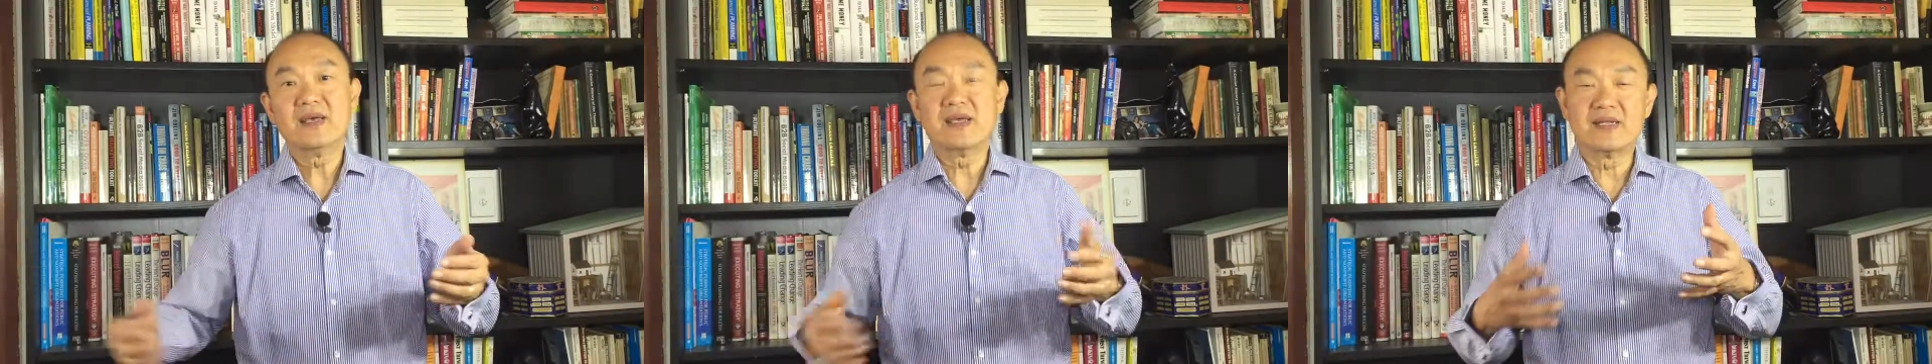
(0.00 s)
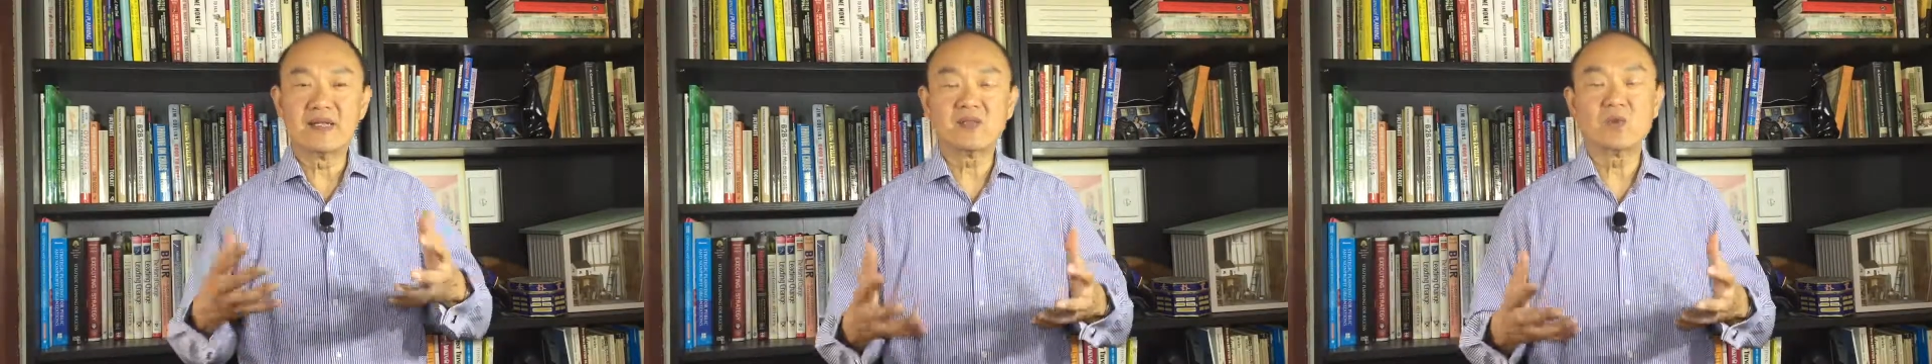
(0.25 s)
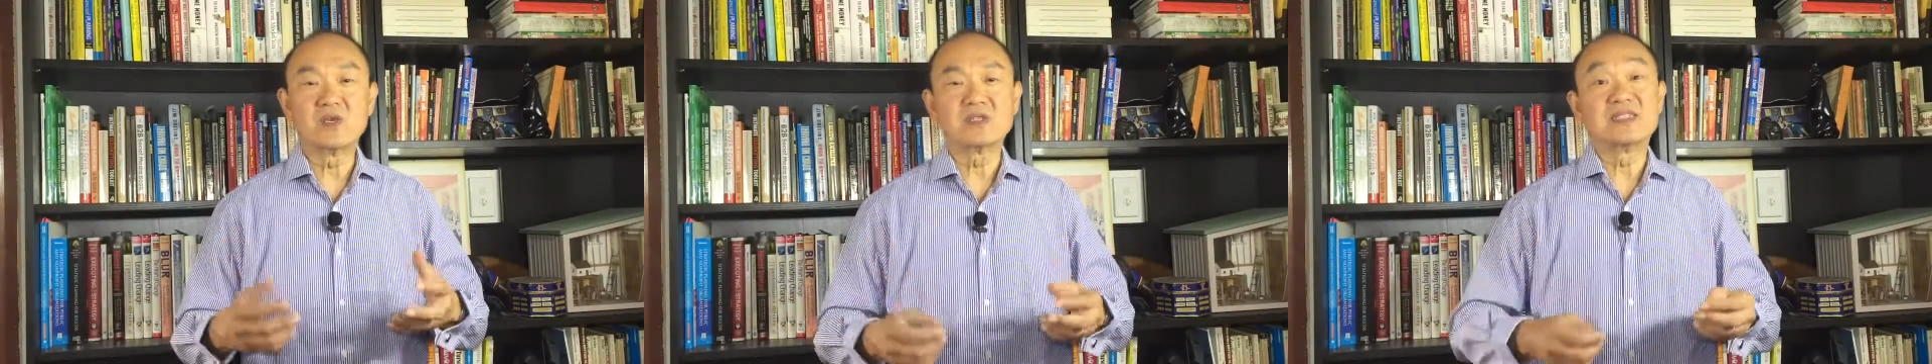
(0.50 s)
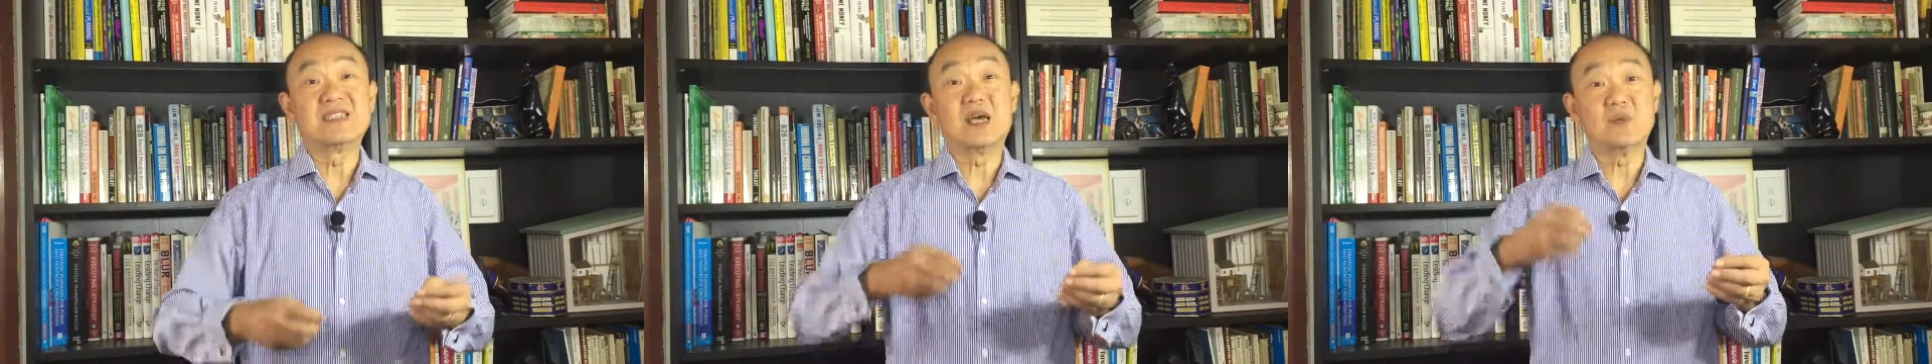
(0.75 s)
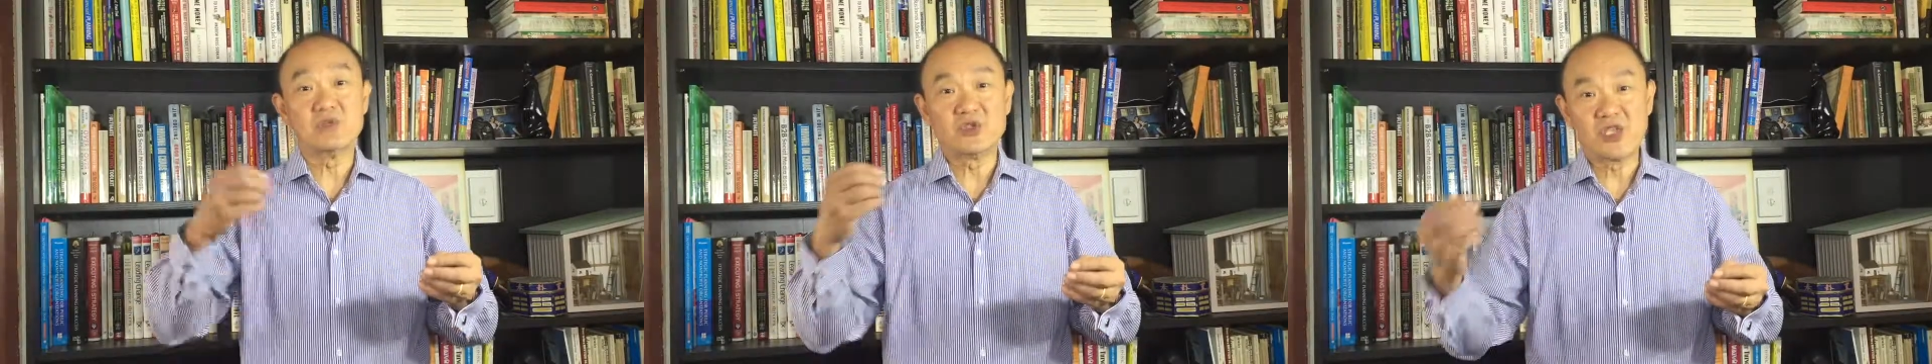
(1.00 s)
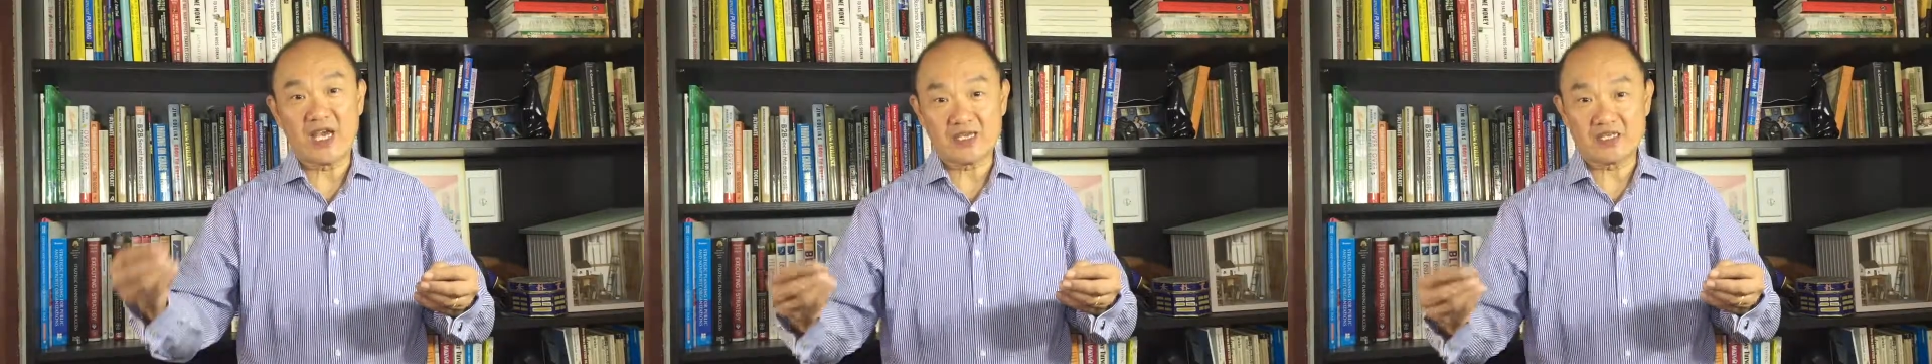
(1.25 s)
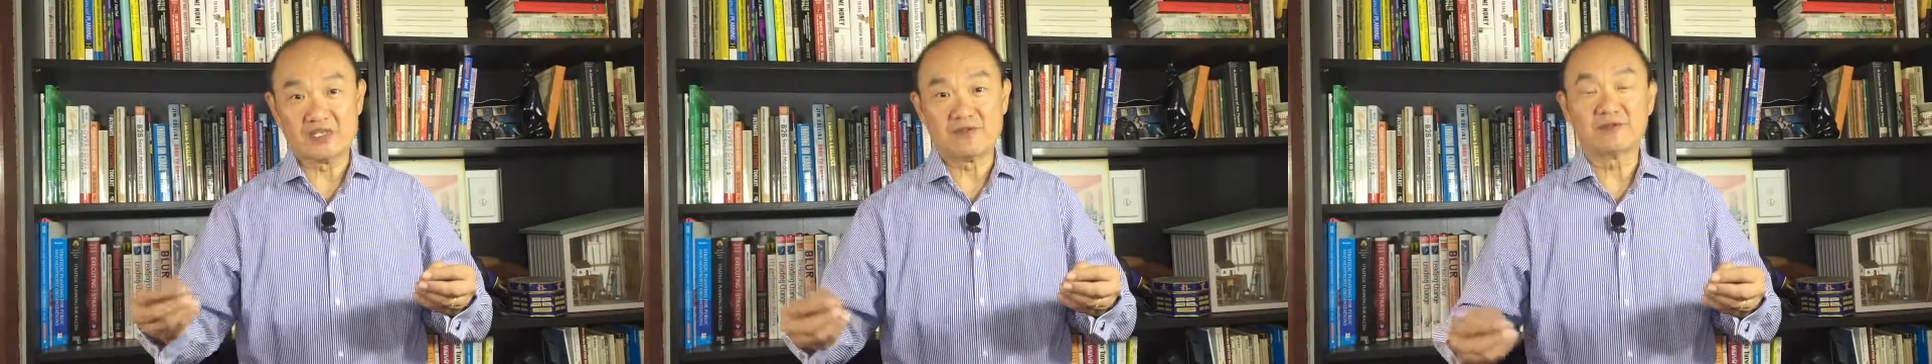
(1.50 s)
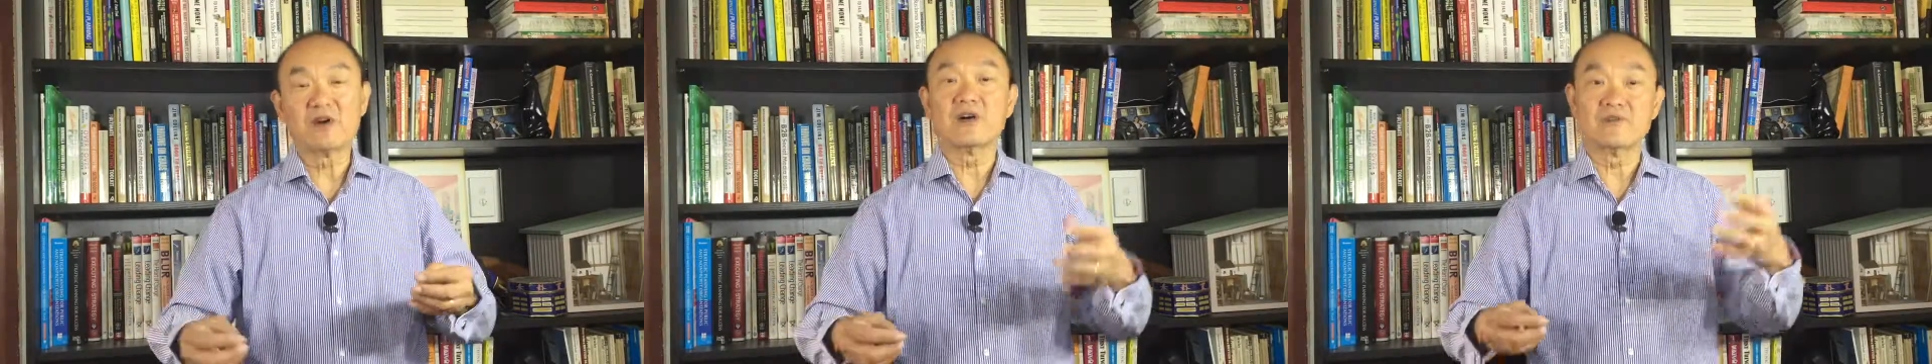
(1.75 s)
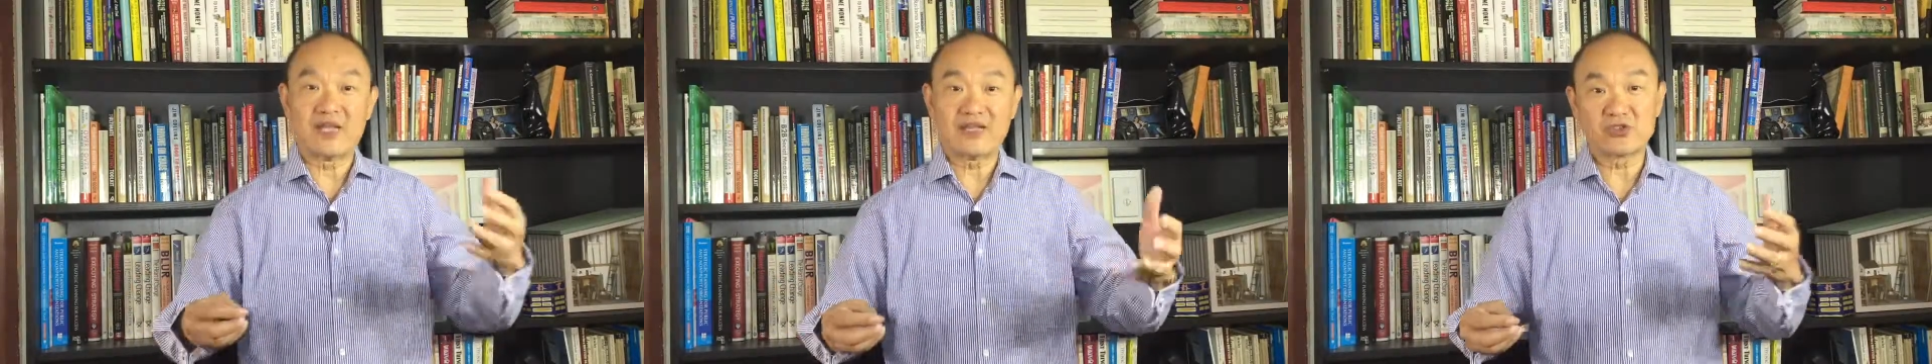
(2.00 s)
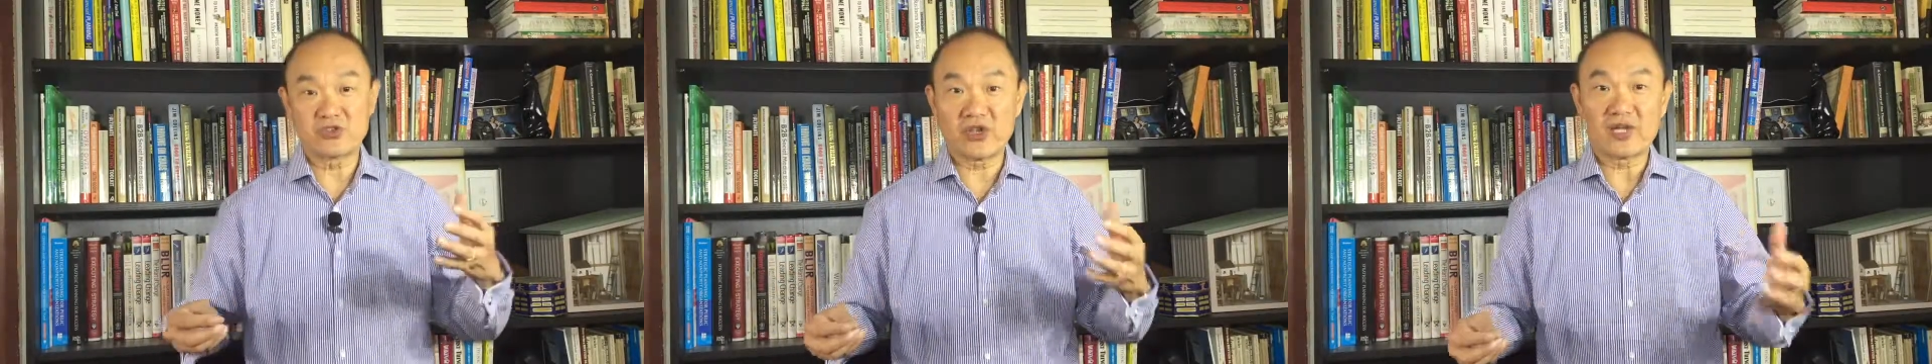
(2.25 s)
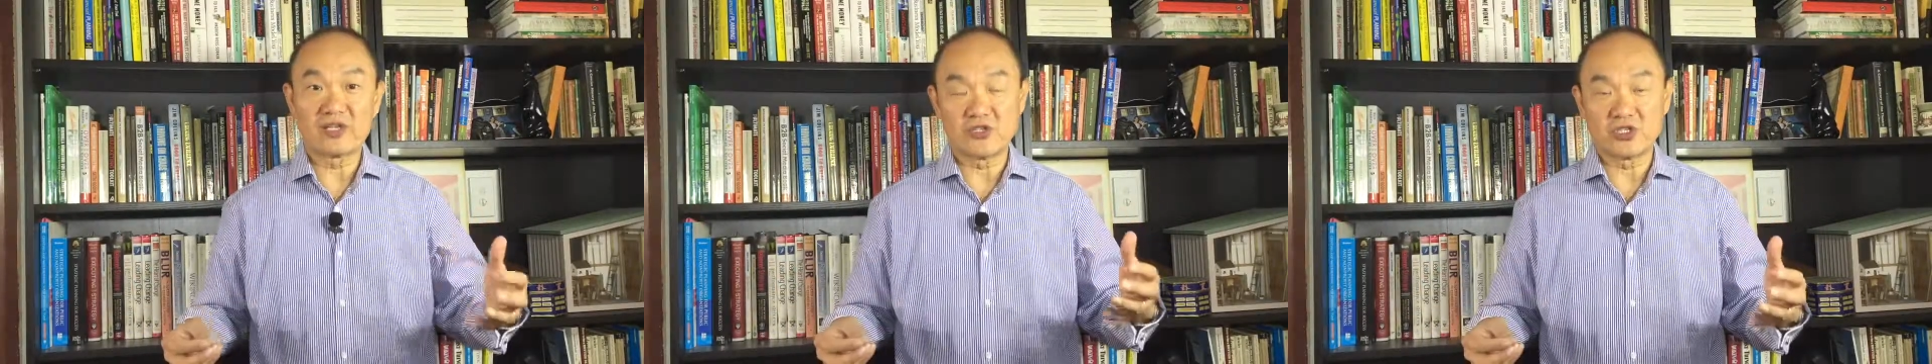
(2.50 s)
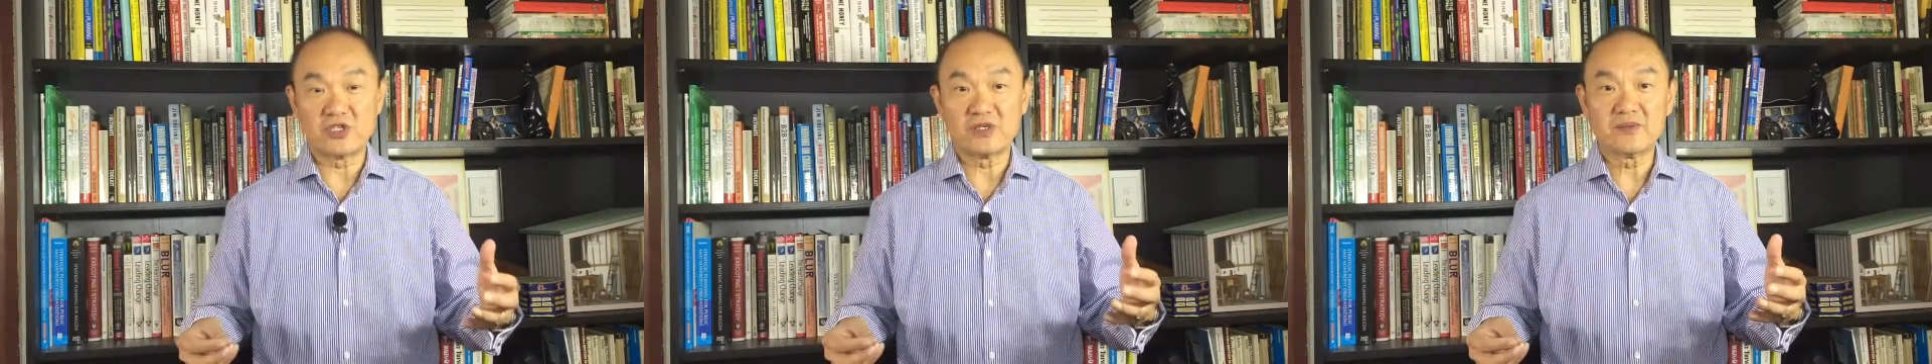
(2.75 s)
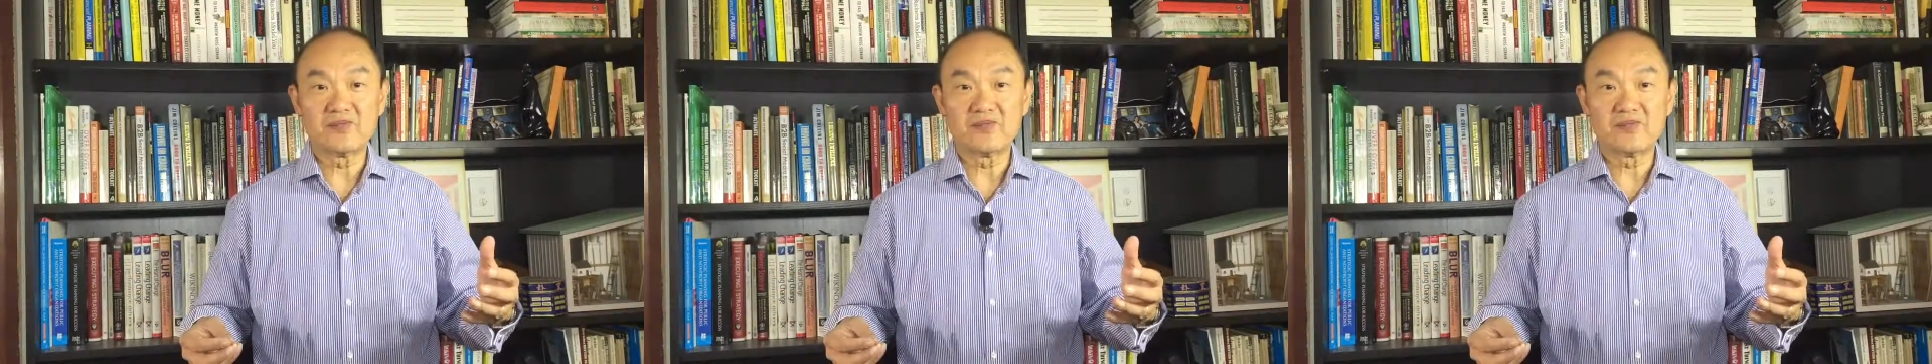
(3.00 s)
In other words, the objective of that strategy.